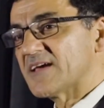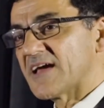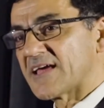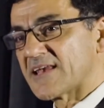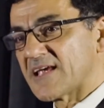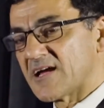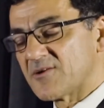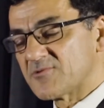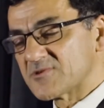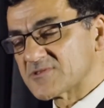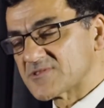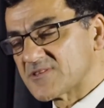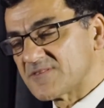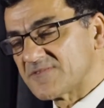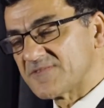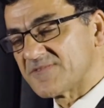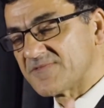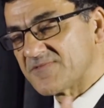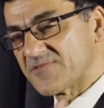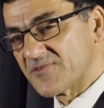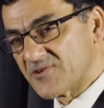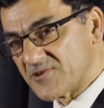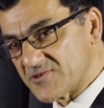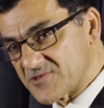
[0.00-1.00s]
and I was the
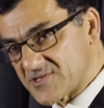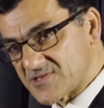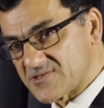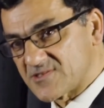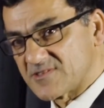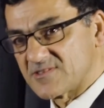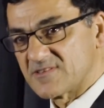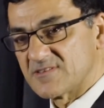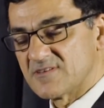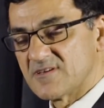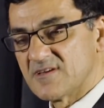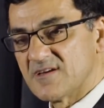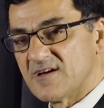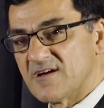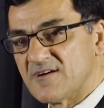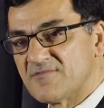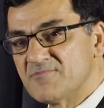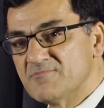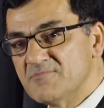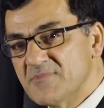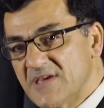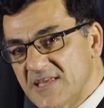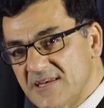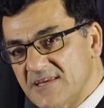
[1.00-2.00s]
first of
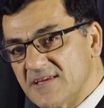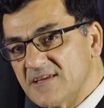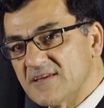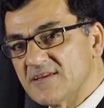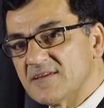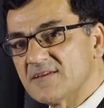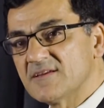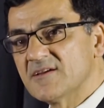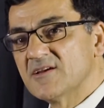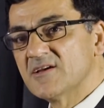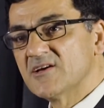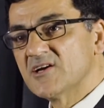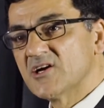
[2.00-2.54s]
many